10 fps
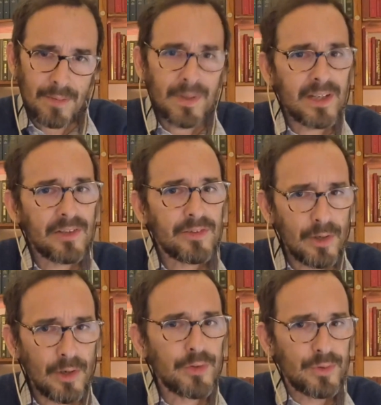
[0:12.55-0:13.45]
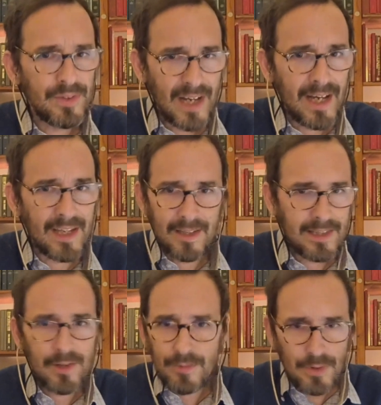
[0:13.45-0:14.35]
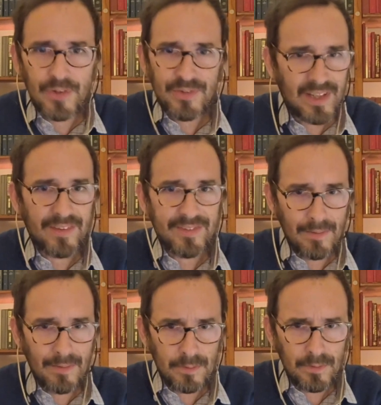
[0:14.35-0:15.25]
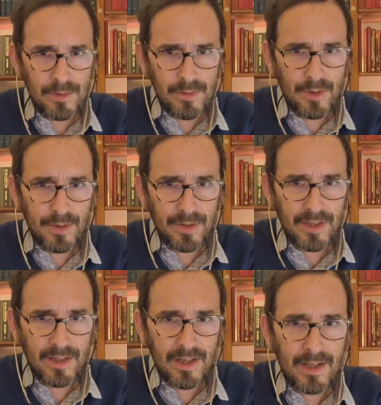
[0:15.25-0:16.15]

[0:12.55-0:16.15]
Somebody is close to dying, and that, of course, does something to the body.